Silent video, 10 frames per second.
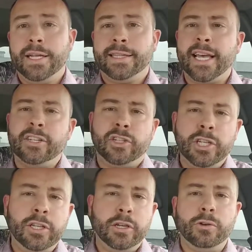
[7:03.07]
That is
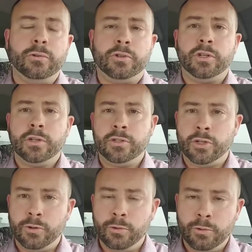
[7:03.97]
huge
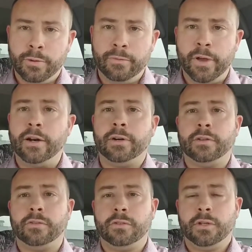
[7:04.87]
to
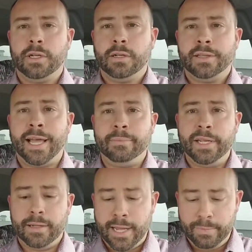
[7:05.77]
veterans. That
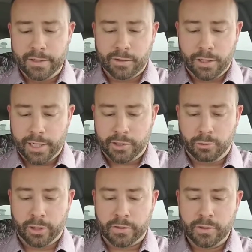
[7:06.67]
means a lot
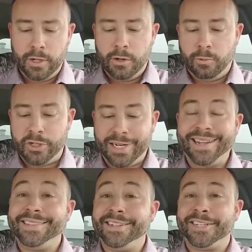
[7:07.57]
to us, which
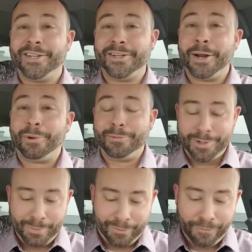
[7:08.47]
ties into
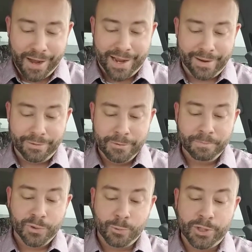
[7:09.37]
number 5,
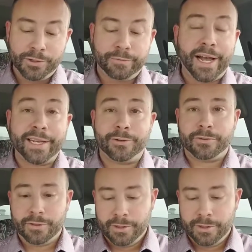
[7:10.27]
which is values.